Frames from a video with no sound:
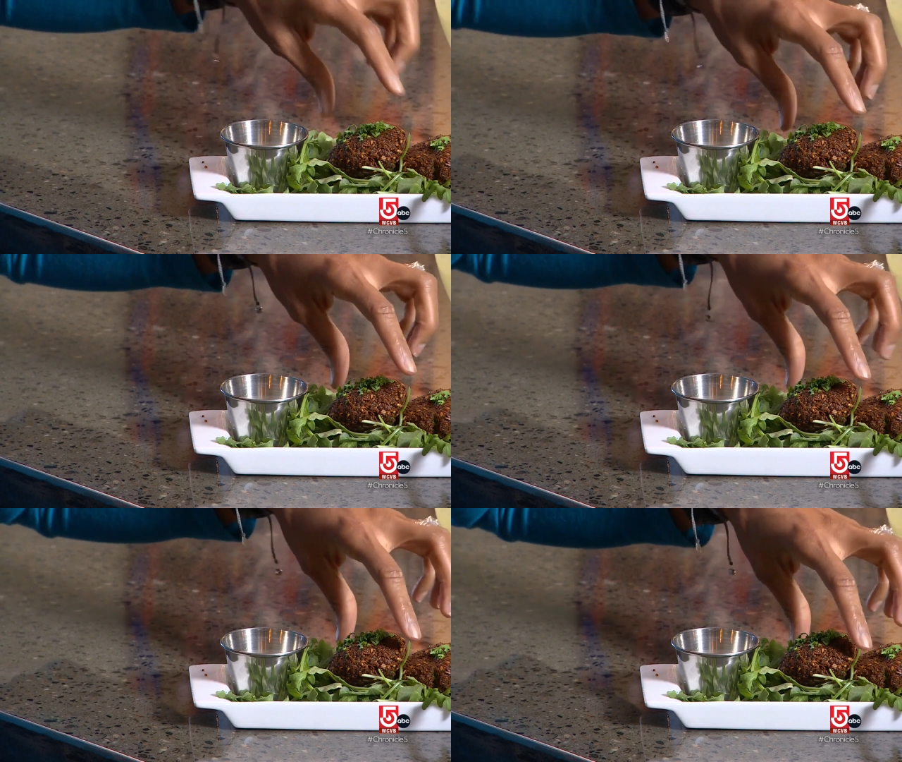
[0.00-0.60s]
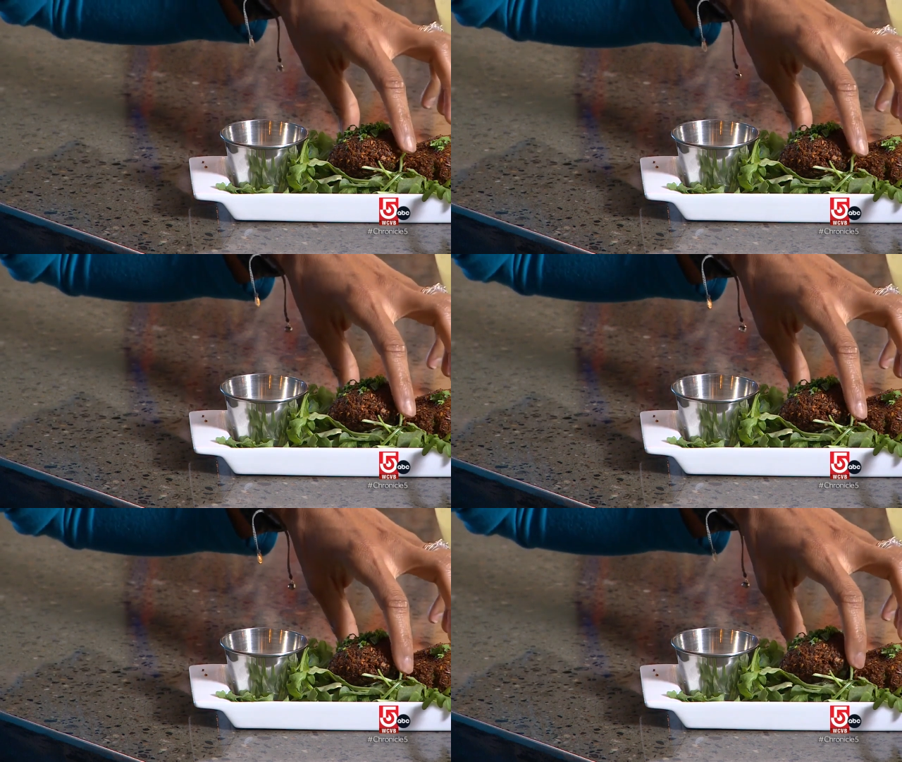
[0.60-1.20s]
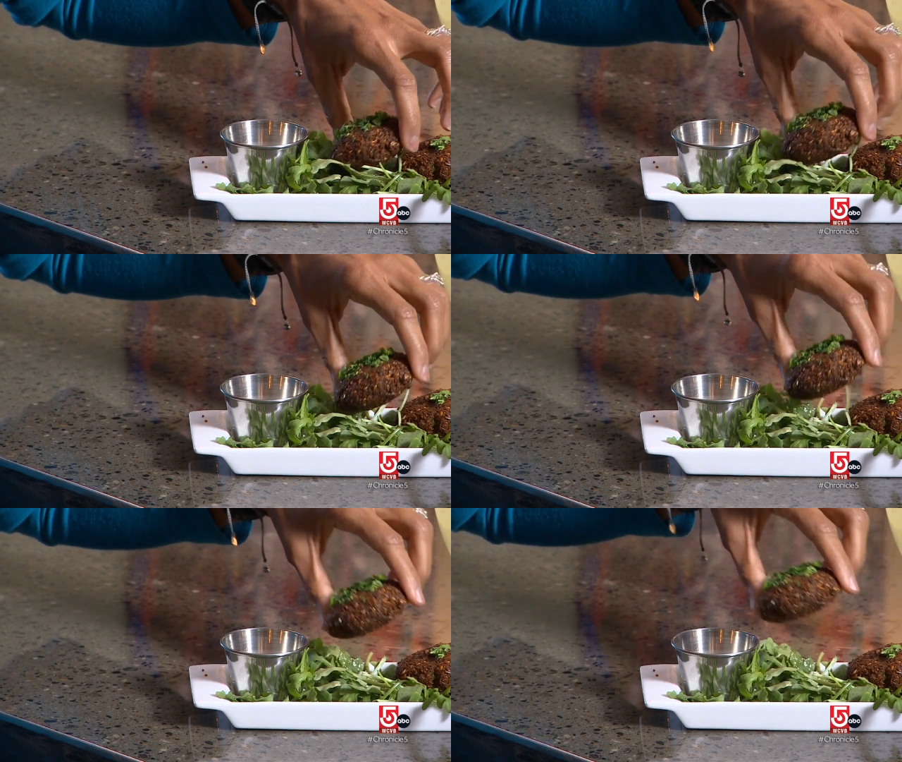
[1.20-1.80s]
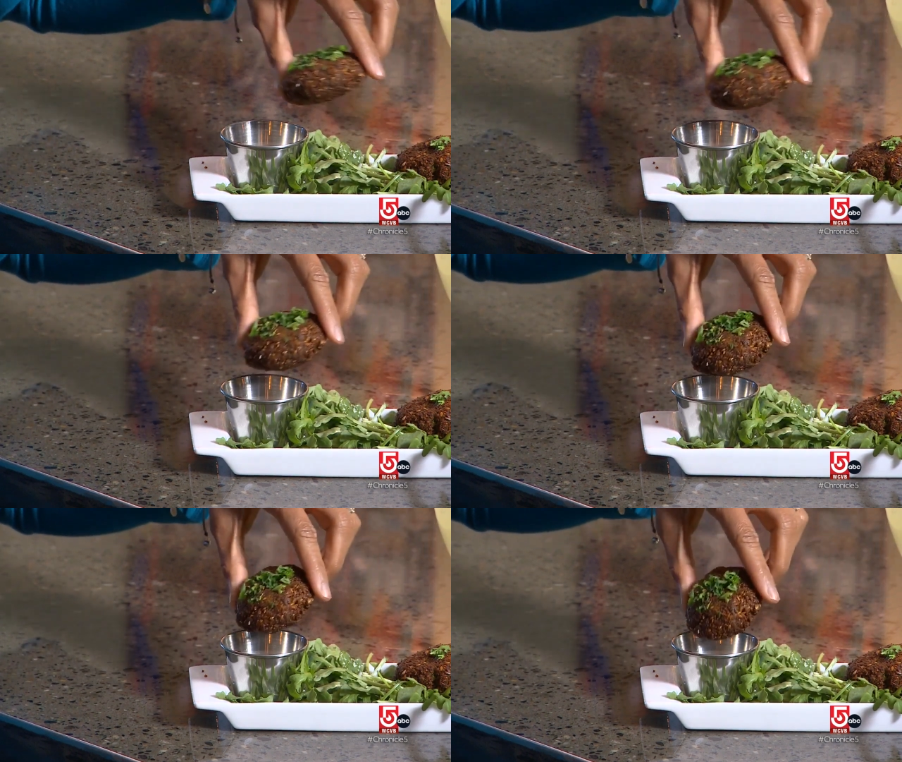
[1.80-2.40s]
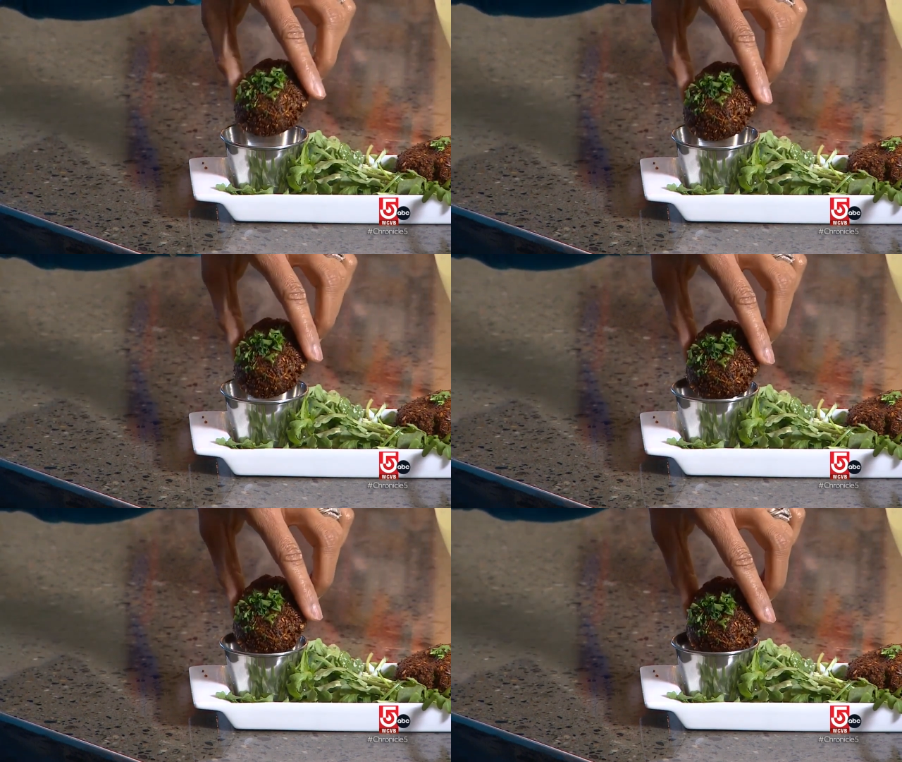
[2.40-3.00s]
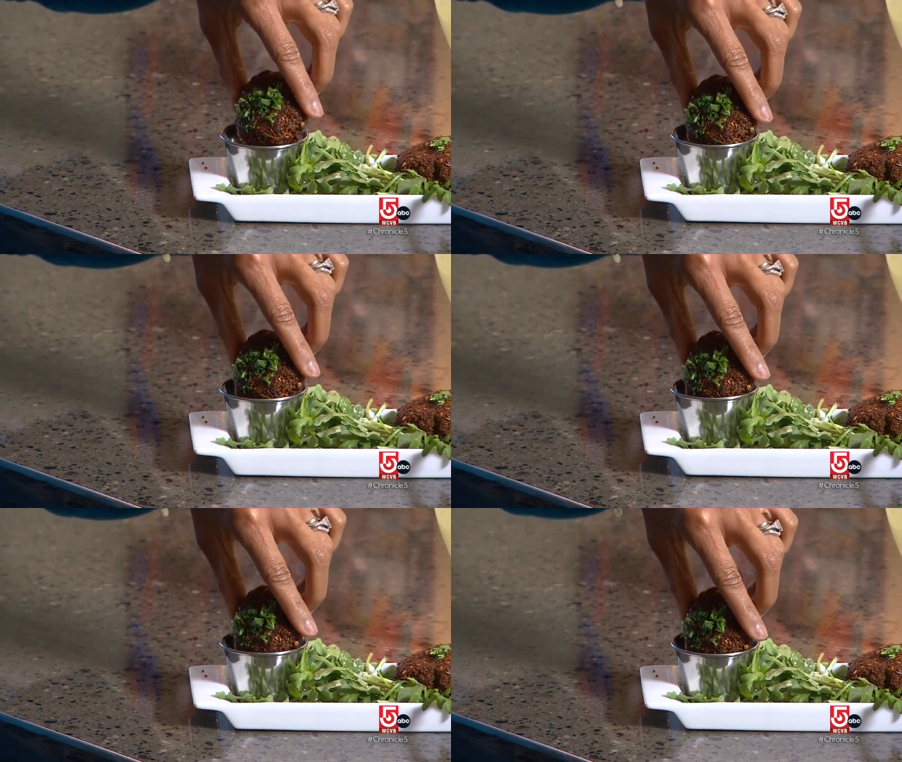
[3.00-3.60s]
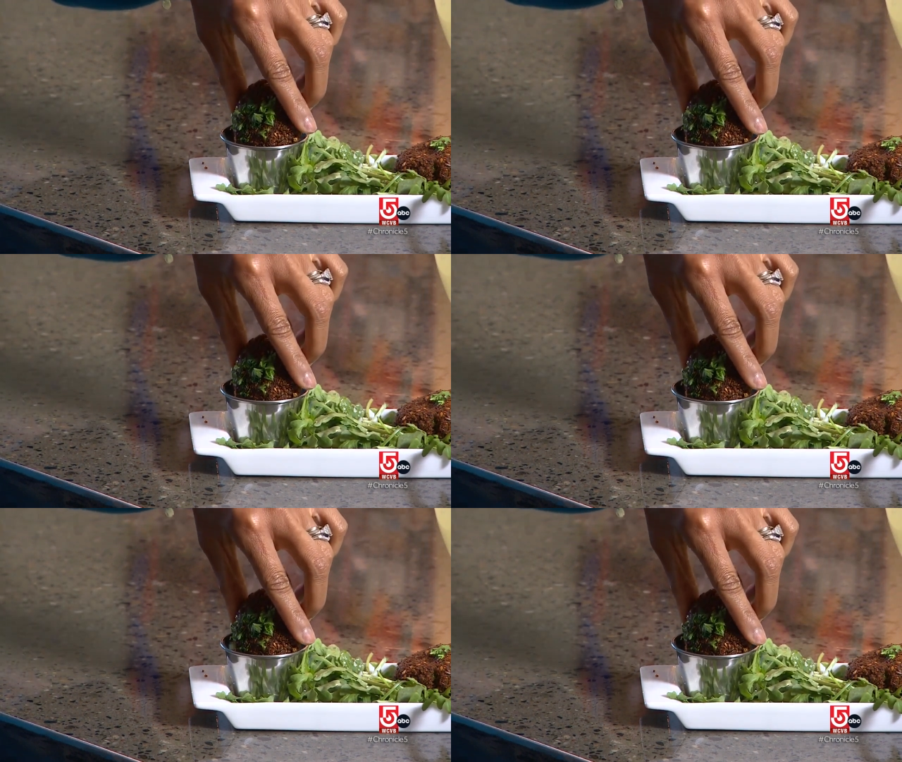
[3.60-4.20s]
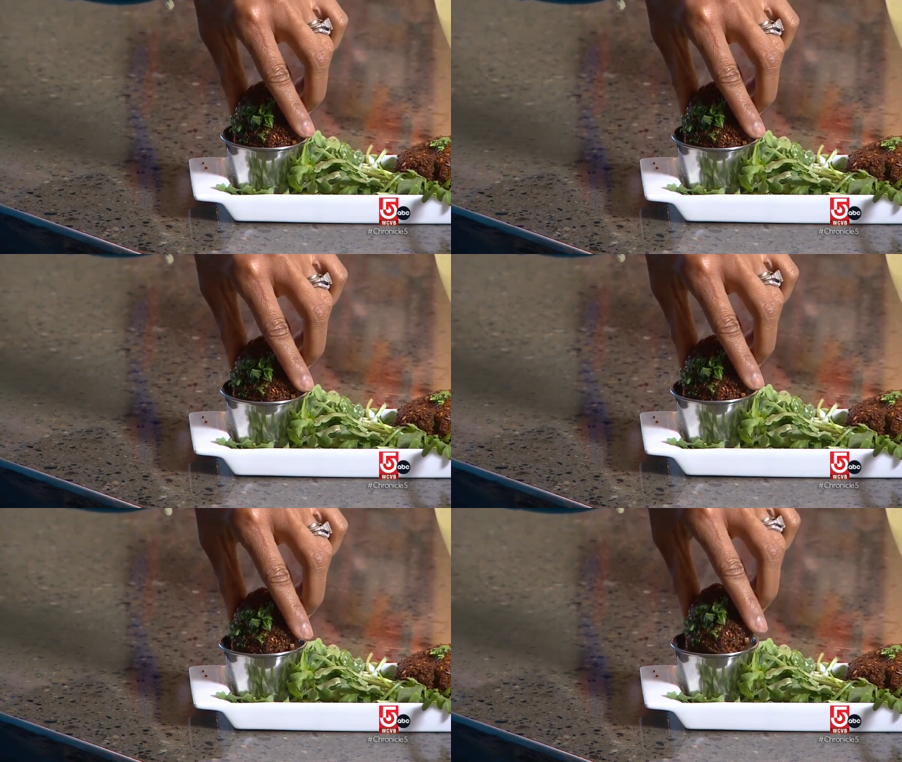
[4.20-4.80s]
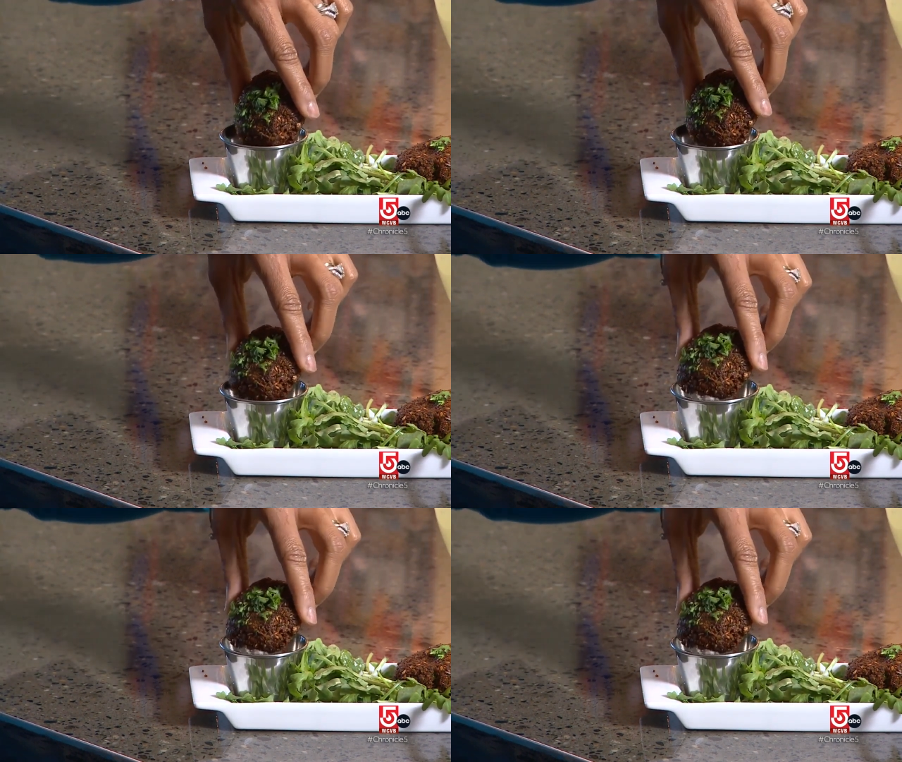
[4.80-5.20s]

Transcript: Nobody's mouth can be seen.